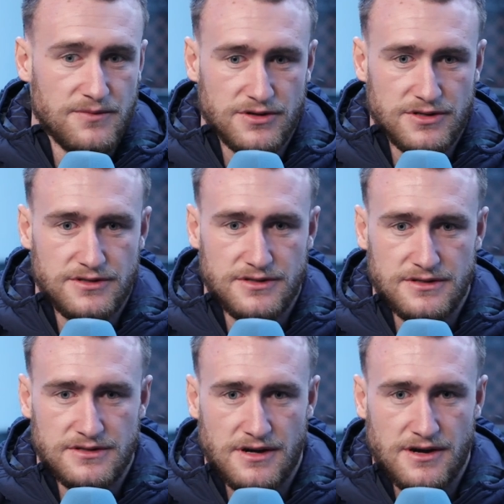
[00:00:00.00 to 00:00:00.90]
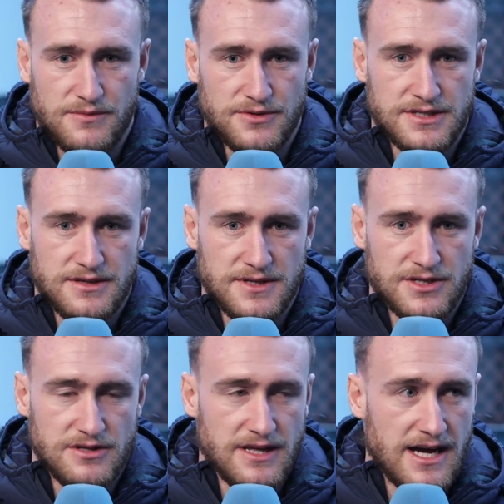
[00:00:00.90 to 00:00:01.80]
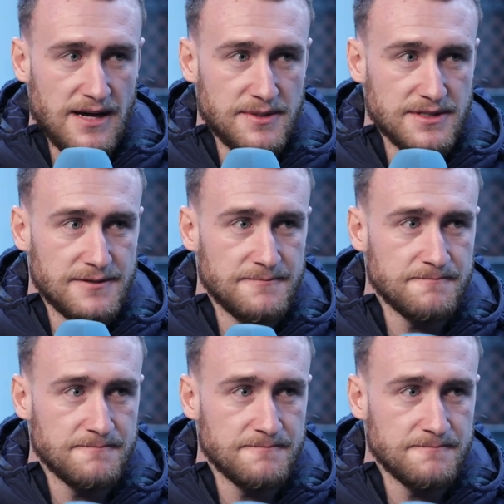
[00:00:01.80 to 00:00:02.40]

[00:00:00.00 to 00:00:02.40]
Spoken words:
we're going to do our utmost to make sure that happens.